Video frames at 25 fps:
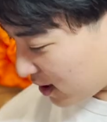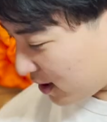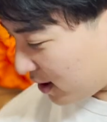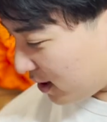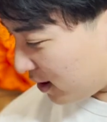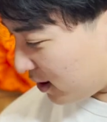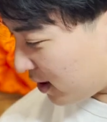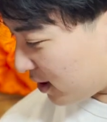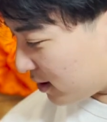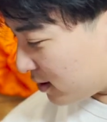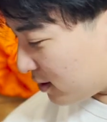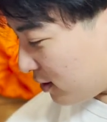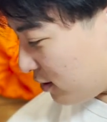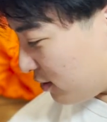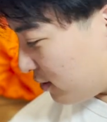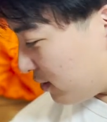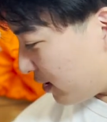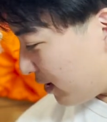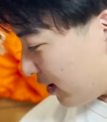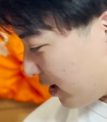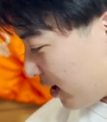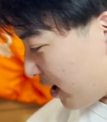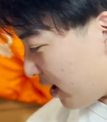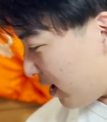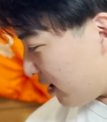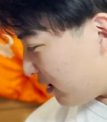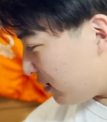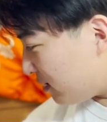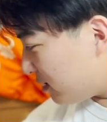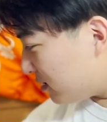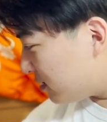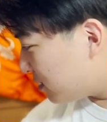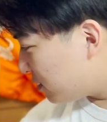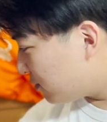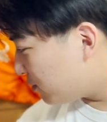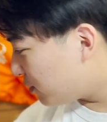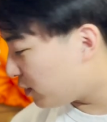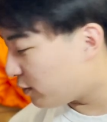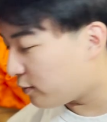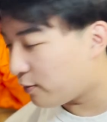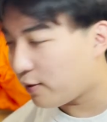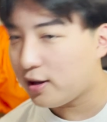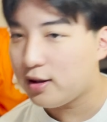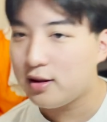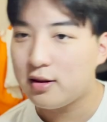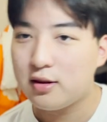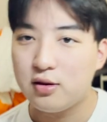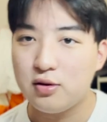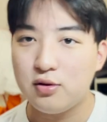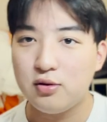think that's all the candies we
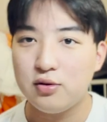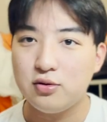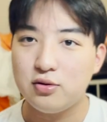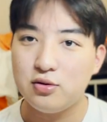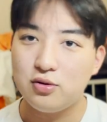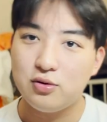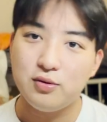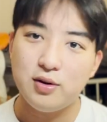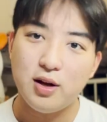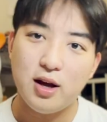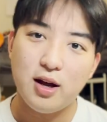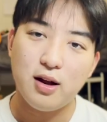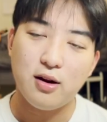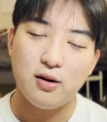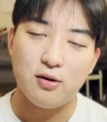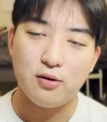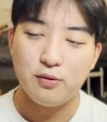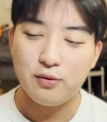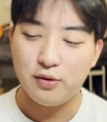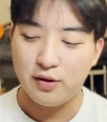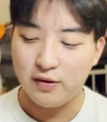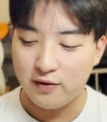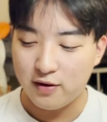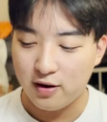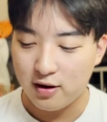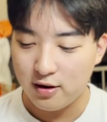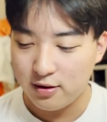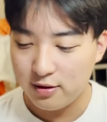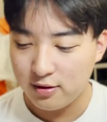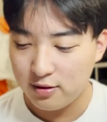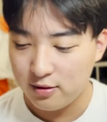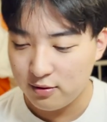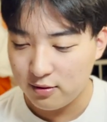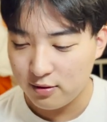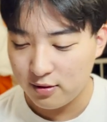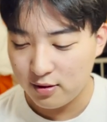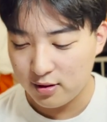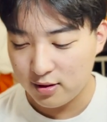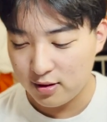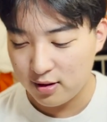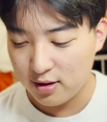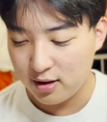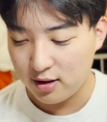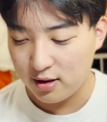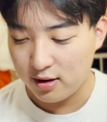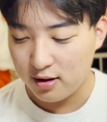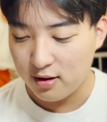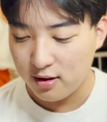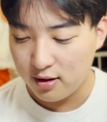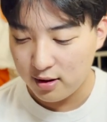went through today, or we've gone through that I
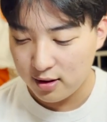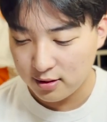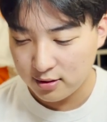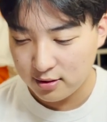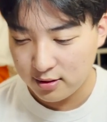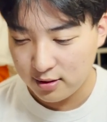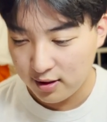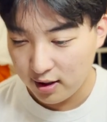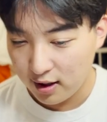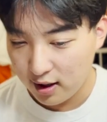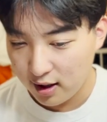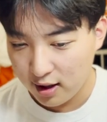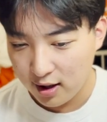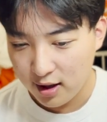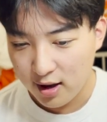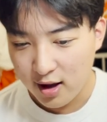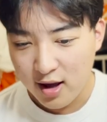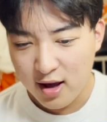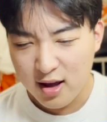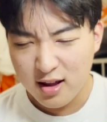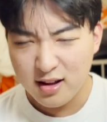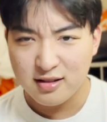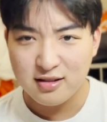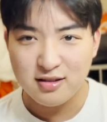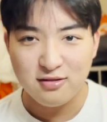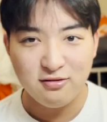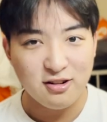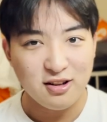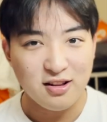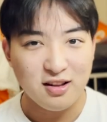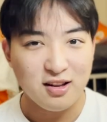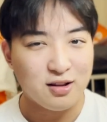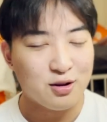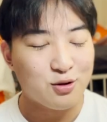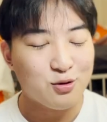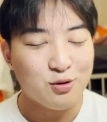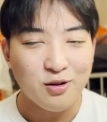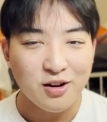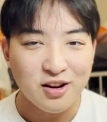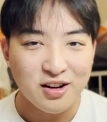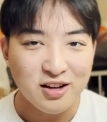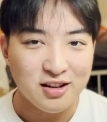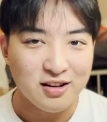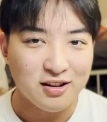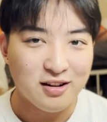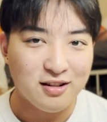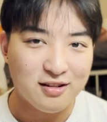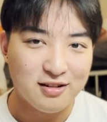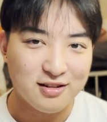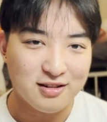got today. It was around like twenty
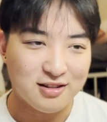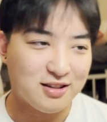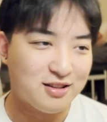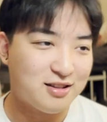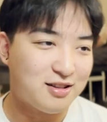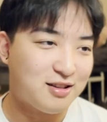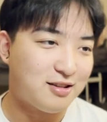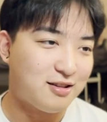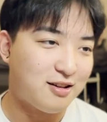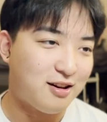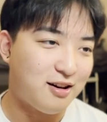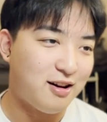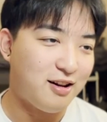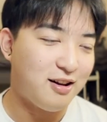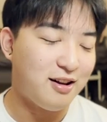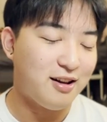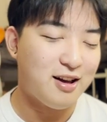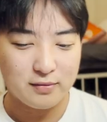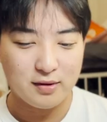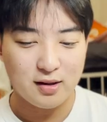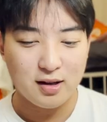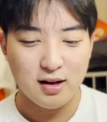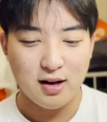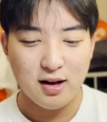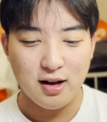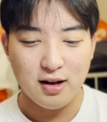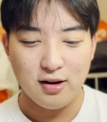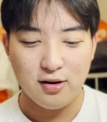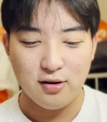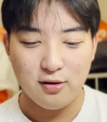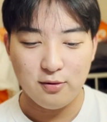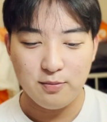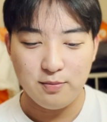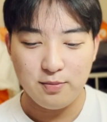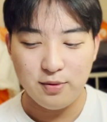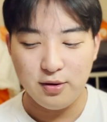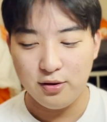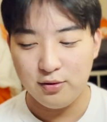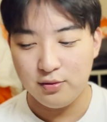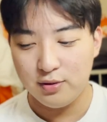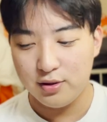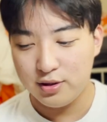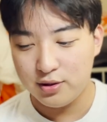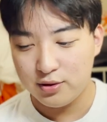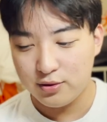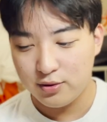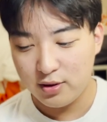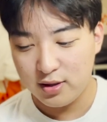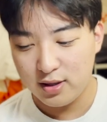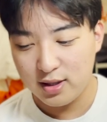dollars. It's a lot. I hope you
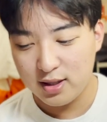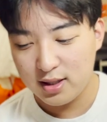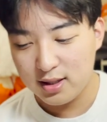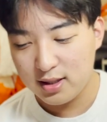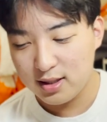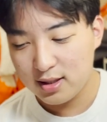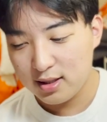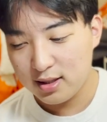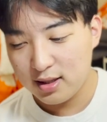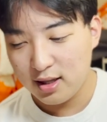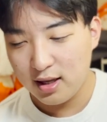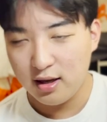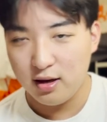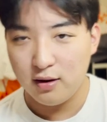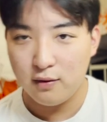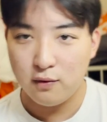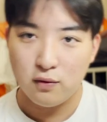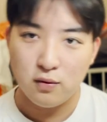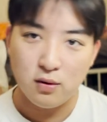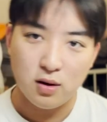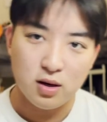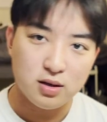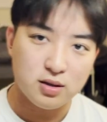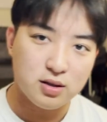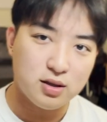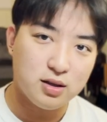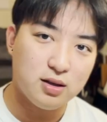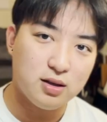enjoyed it. Thank you for watching,